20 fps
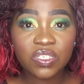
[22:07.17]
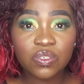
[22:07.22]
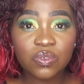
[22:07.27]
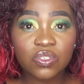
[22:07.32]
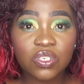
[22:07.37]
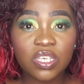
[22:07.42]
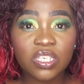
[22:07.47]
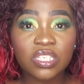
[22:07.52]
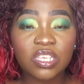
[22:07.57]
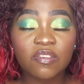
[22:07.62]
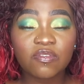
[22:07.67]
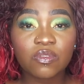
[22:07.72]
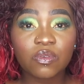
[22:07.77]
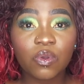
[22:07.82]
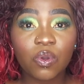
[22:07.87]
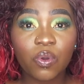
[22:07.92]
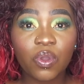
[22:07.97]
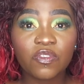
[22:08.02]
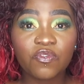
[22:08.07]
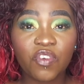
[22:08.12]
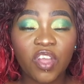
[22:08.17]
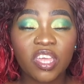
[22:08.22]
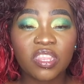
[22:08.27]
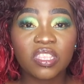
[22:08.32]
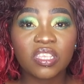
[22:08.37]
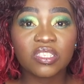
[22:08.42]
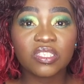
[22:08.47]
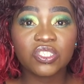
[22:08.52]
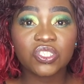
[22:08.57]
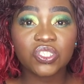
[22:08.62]
You just have to go and find
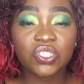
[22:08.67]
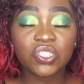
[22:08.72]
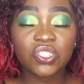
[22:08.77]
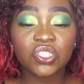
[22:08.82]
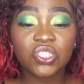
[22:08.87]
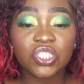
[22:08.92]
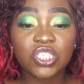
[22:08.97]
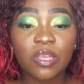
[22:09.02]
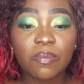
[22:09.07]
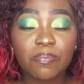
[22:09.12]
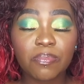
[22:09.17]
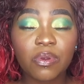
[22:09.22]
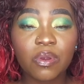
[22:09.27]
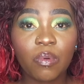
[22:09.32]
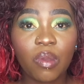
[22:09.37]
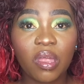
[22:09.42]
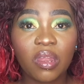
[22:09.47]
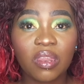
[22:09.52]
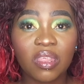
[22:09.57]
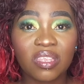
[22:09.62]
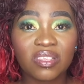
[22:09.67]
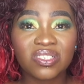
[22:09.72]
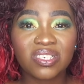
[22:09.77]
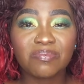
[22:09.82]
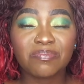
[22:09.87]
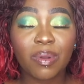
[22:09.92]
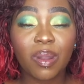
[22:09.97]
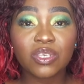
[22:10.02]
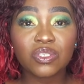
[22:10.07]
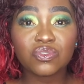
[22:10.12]
the cheaper one, and
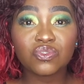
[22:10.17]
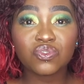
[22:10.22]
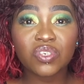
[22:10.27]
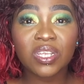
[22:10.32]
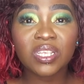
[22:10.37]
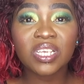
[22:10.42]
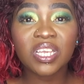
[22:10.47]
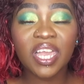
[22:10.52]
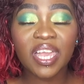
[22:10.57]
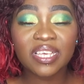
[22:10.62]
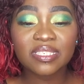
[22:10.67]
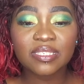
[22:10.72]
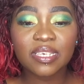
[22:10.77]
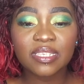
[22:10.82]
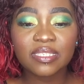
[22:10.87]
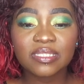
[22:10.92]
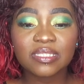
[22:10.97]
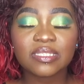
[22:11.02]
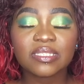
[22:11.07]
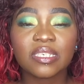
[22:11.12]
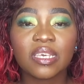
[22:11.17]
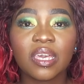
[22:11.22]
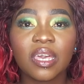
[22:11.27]
cheaper is usually Essence,